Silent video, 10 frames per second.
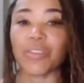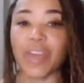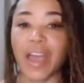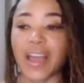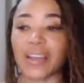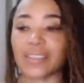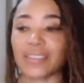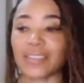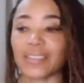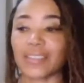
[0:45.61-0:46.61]

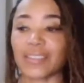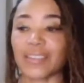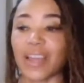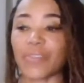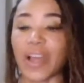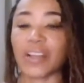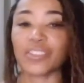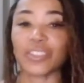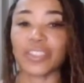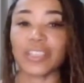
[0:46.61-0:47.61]
that I've
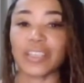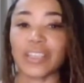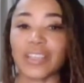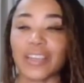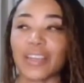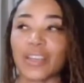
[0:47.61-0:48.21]
actually